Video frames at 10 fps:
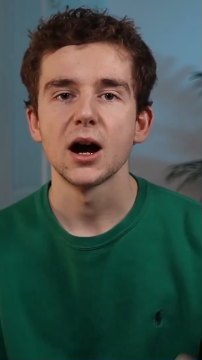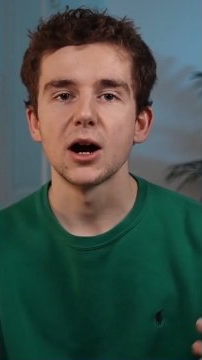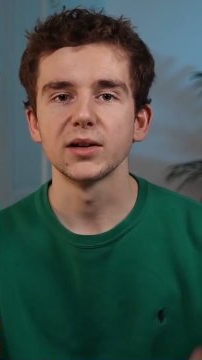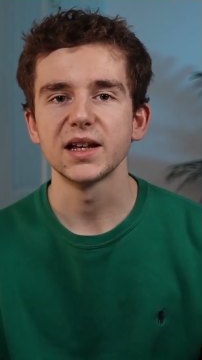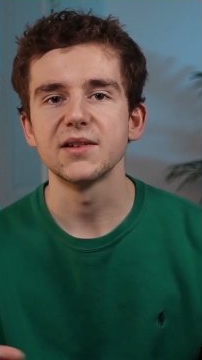
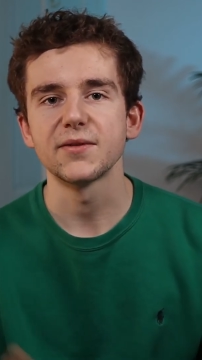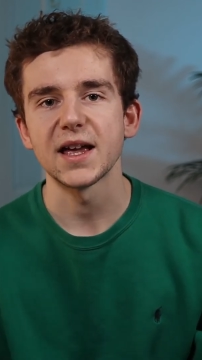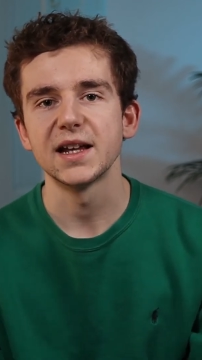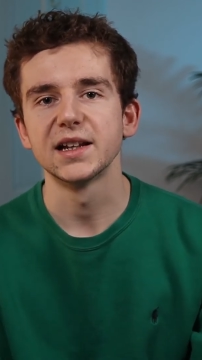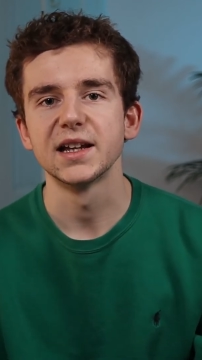I'll leave
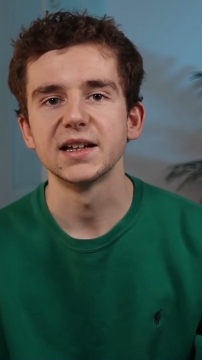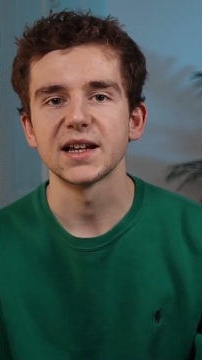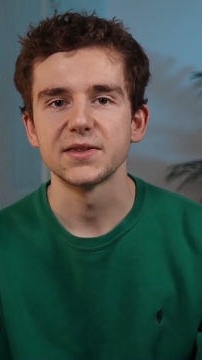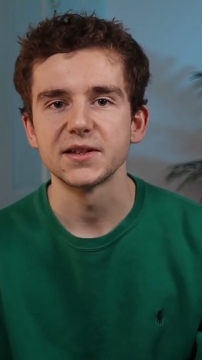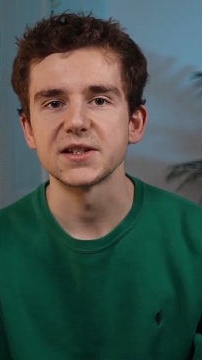a link
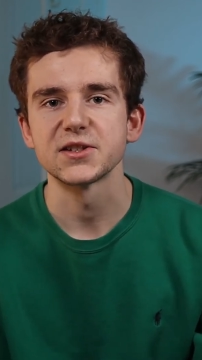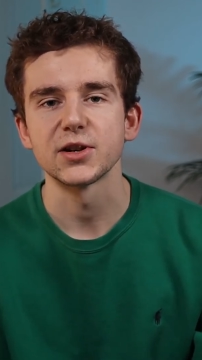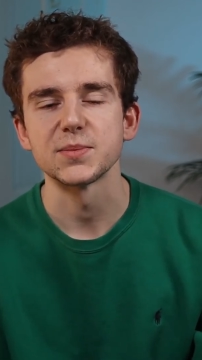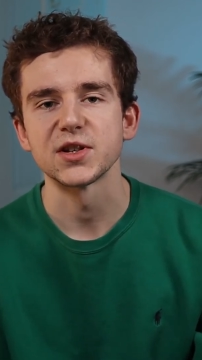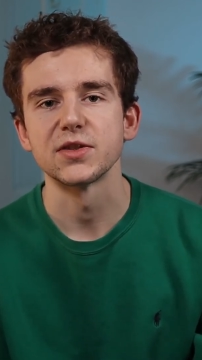in the
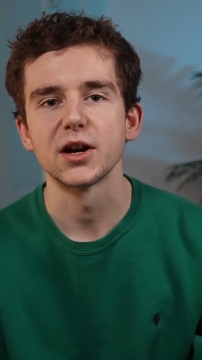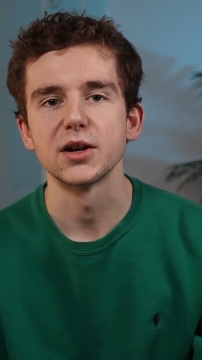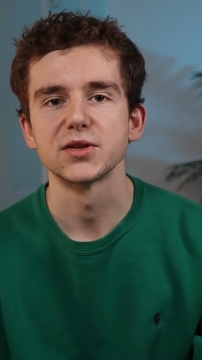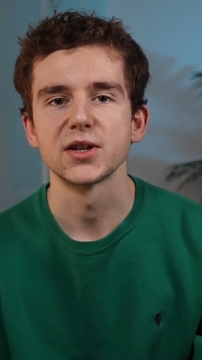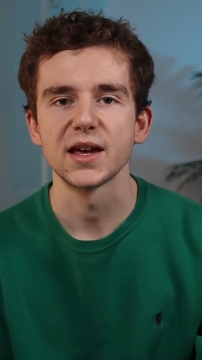description
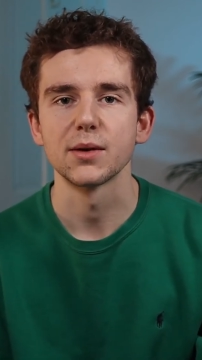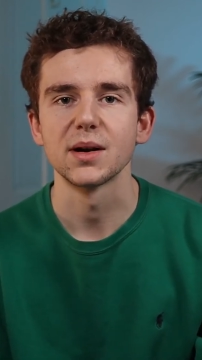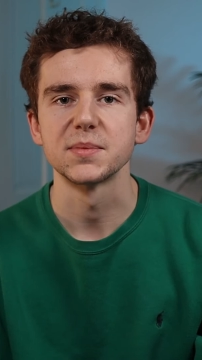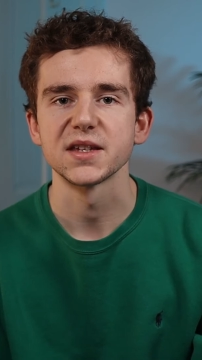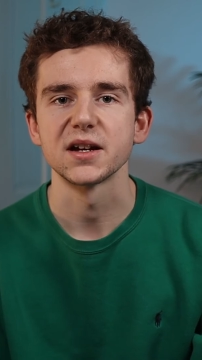though to their
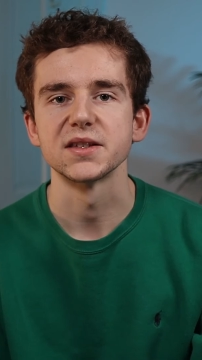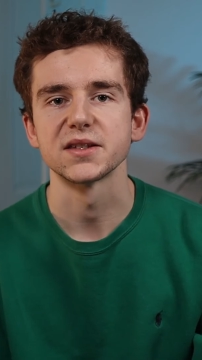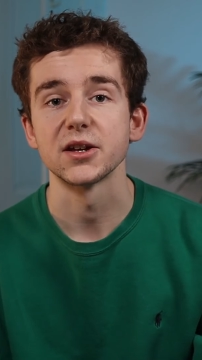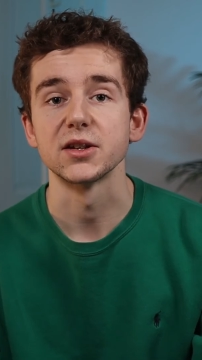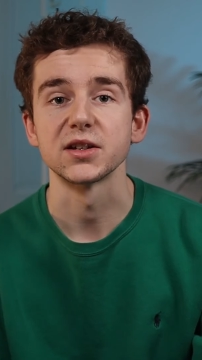website
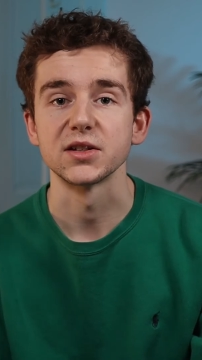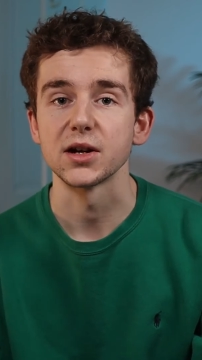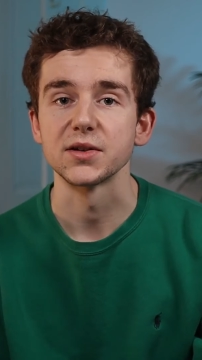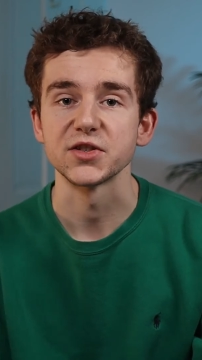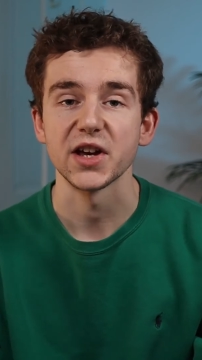so you can
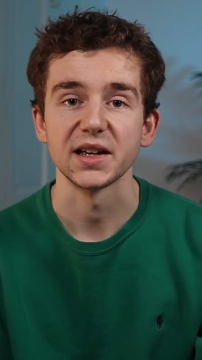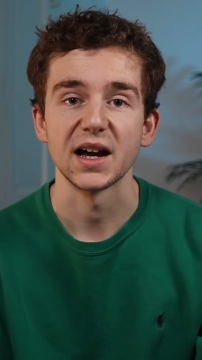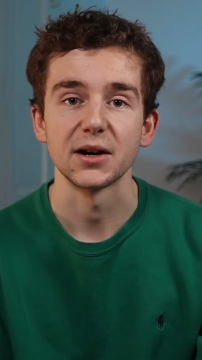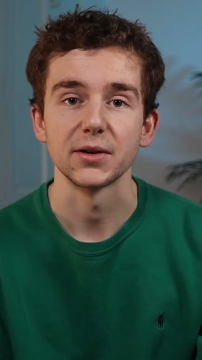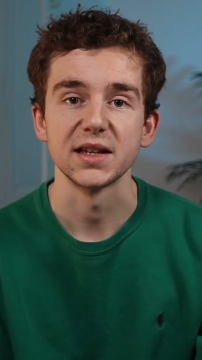go and check it
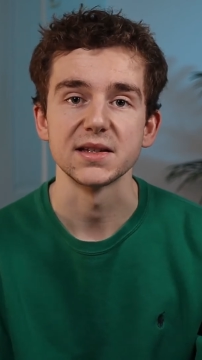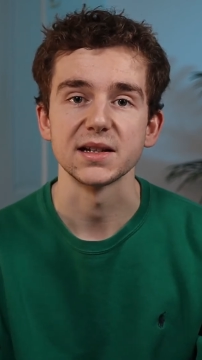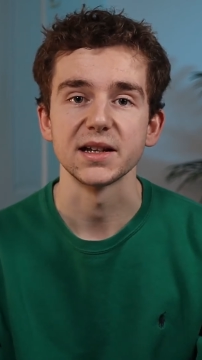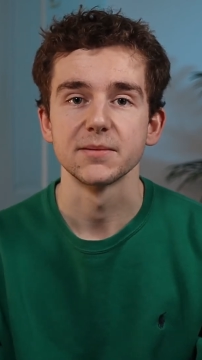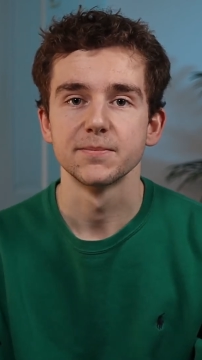out easily.